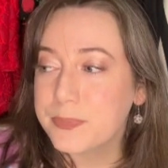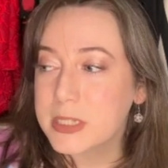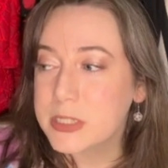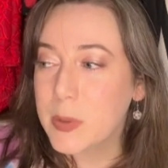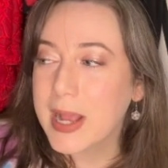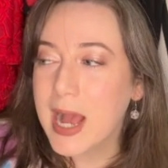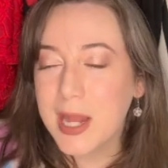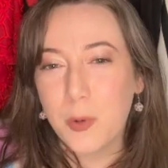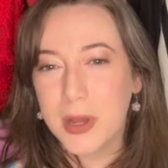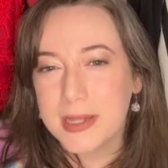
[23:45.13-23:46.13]
So I kind
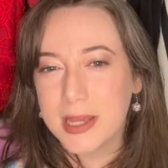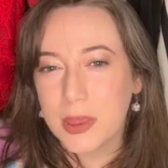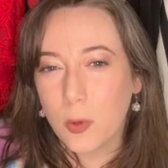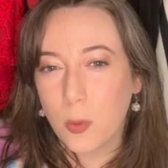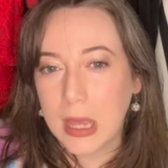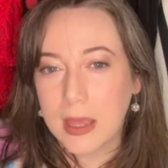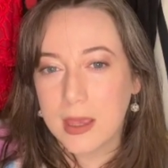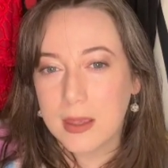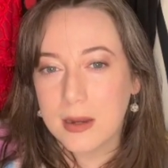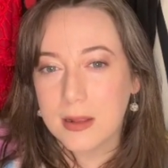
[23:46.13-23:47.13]
of want like the
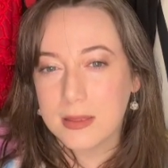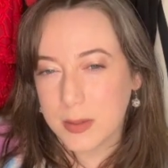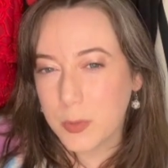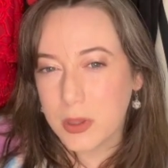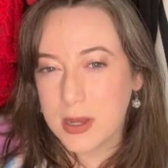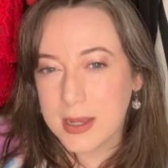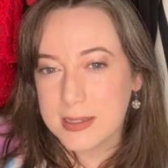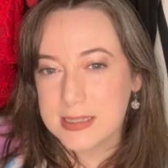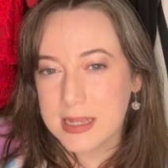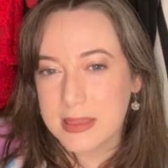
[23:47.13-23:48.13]
Wicked lip
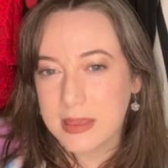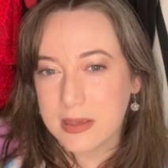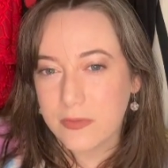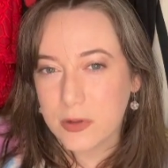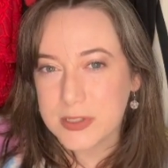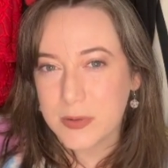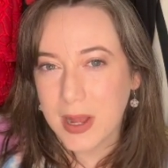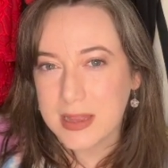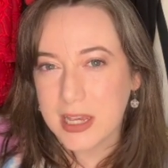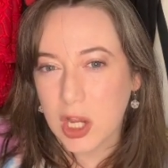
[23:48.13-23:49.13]
gloss, and then they've also
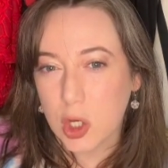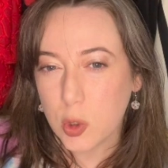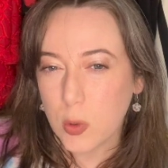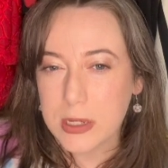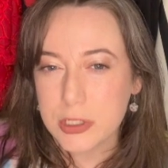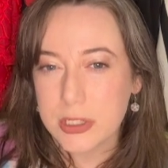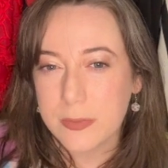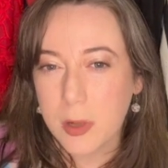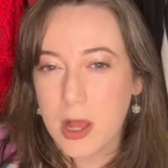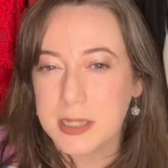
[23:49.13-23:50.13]
got like a grunge lip
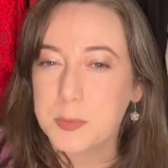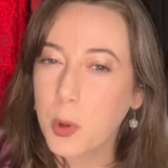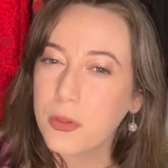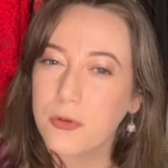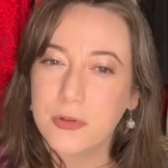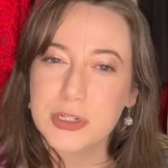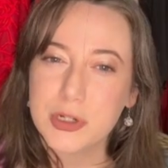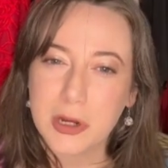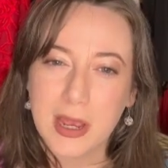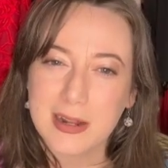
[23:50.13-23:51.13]
gloss, both of which are
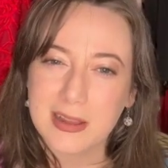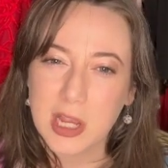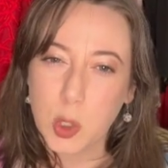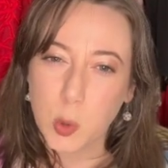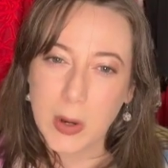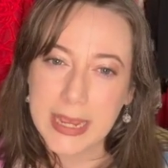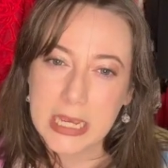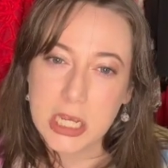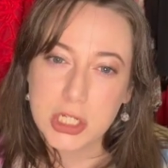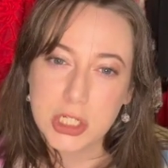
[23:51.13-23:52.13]
kind of like
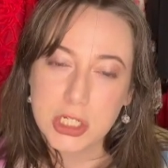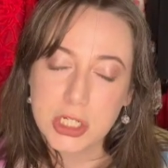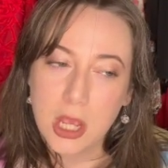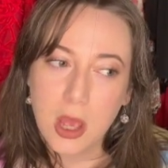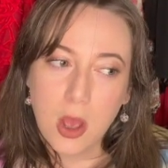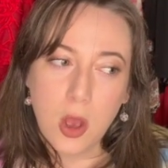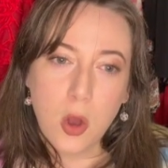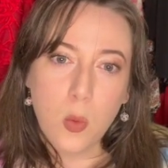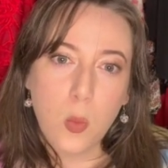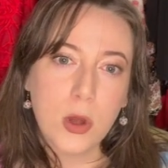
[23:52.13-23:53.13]
grayish.
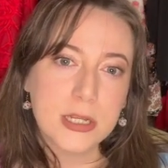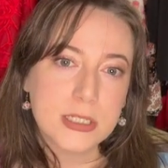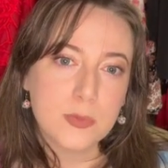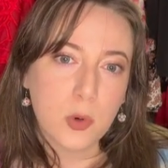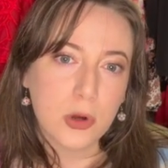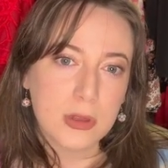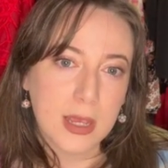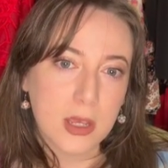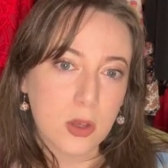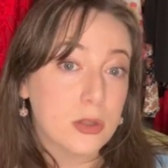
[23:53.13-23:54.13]
One is more
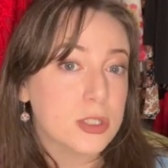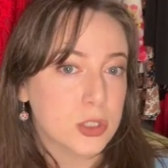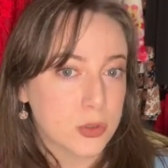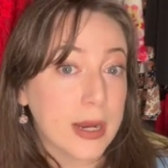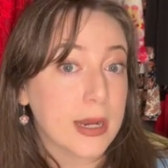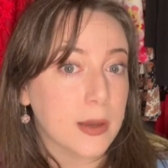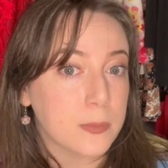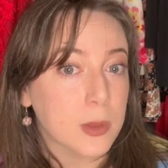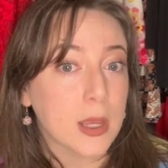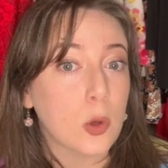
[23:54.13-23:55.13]
like straight up
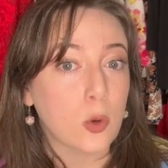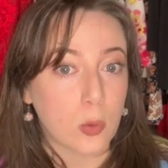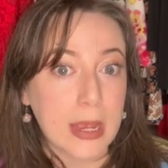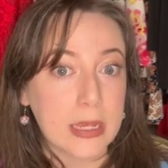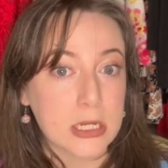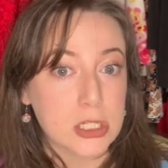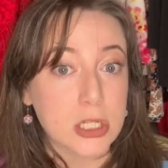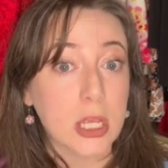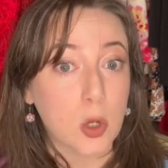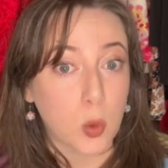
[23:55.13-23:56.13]
like grayish,
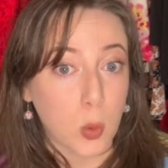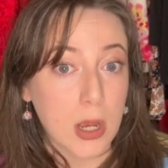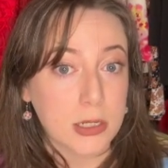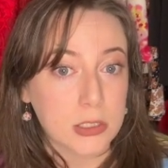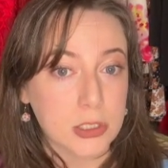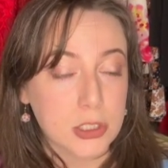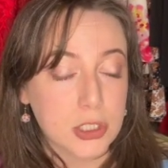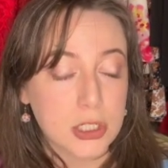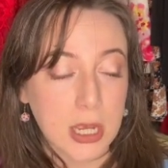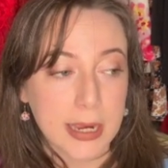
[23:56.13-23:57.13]
like
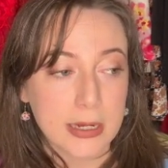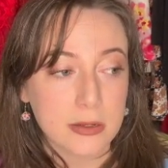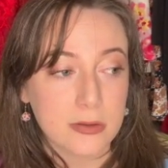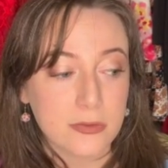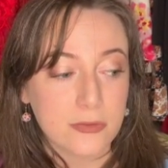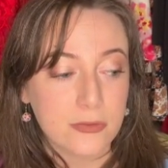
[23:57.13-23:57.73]
grunge kind of,